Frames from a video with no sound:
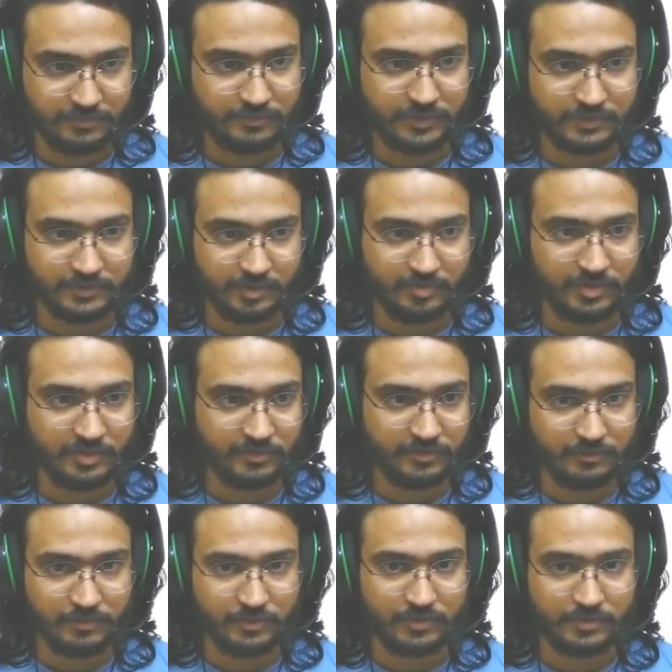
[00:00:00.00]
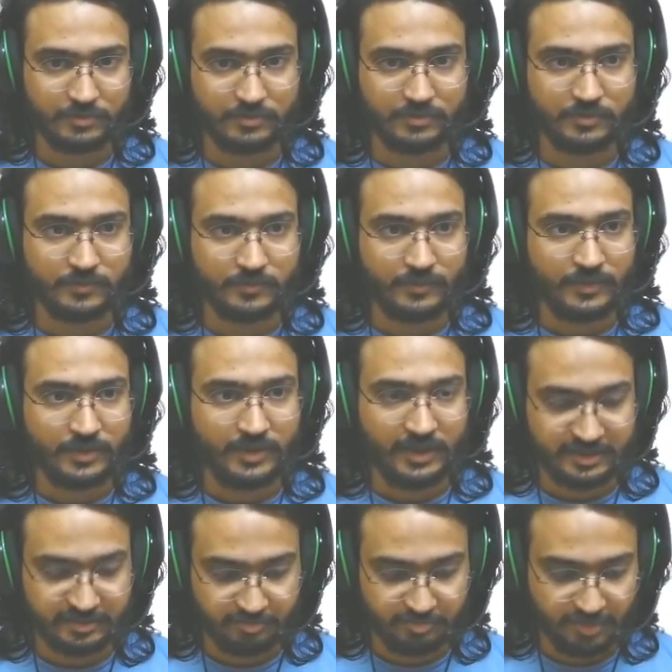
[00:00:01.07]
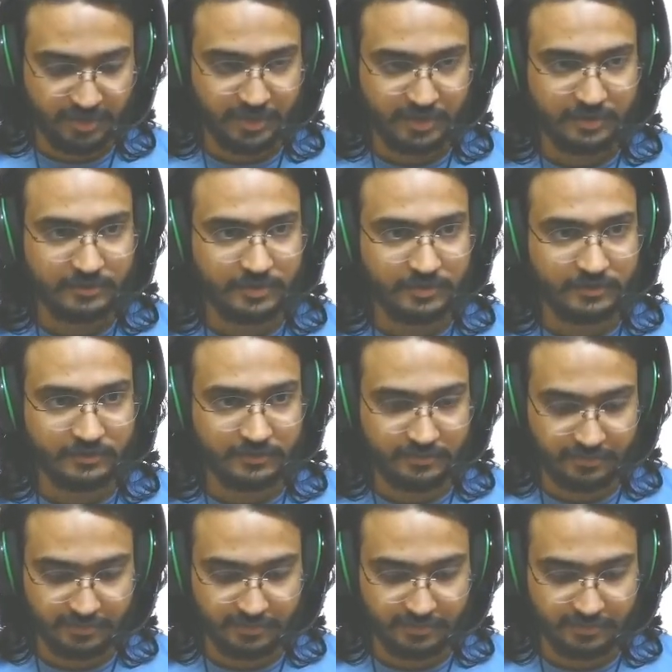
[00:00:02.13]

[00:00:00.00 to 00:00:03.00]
for example, if I want to explain that this